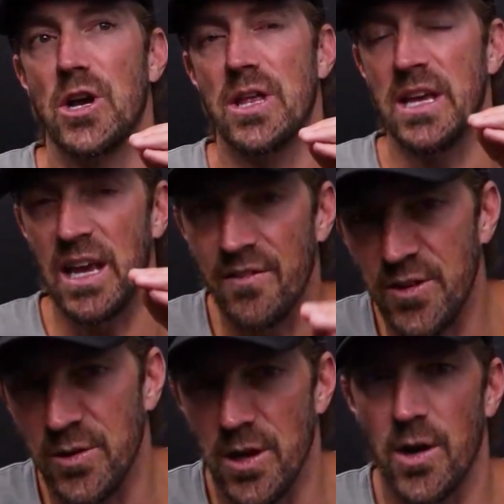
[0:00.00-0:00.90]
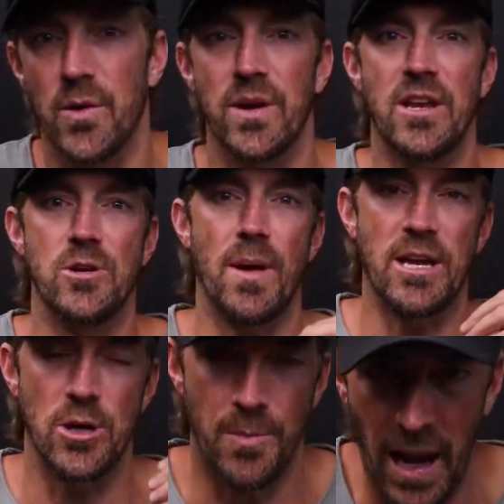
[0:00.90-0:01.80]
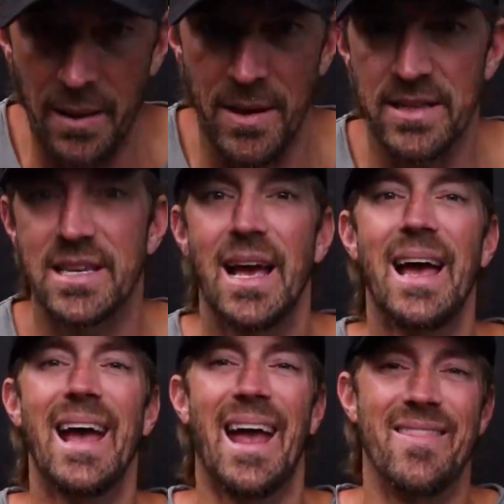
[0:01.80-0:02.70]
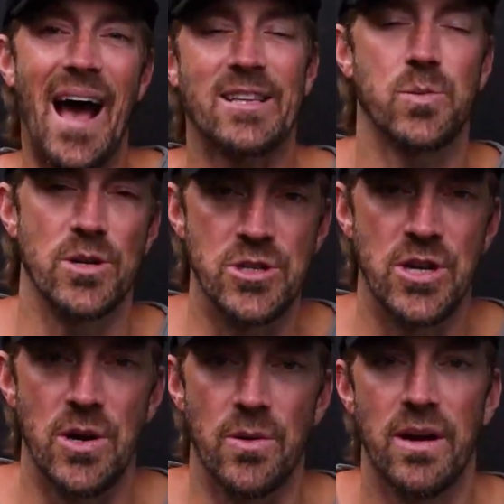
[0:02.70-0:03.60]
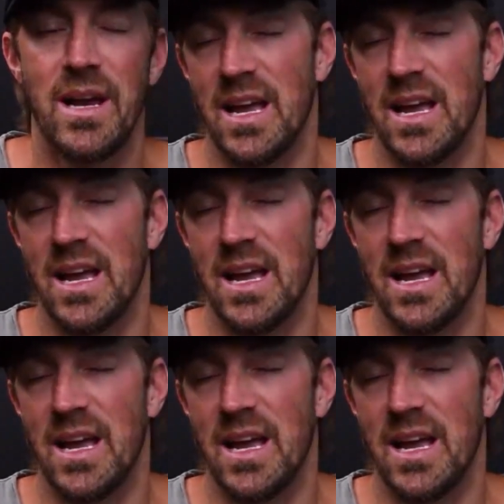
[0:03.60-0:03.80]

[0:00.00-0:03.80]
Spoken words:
they give you a loan and you make your payments, and that's what you do.